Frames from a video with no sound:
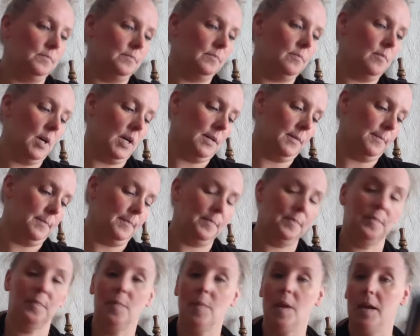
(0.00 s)
But
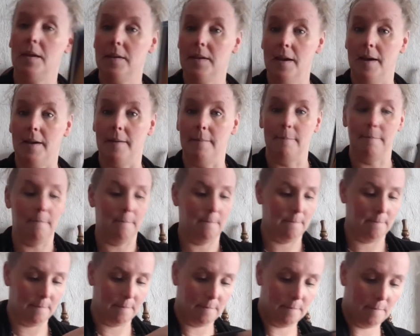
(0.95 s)
yeah,
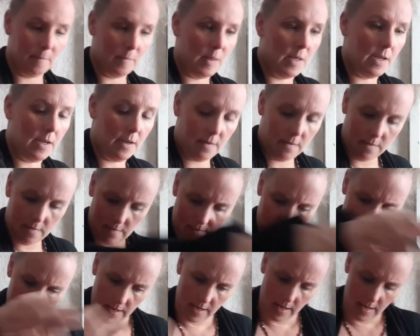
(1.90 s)
there.
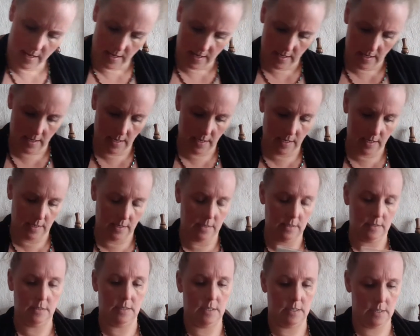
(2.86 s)

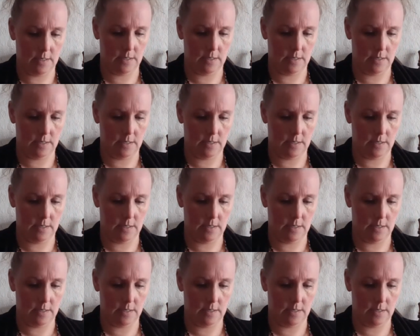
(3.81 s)
And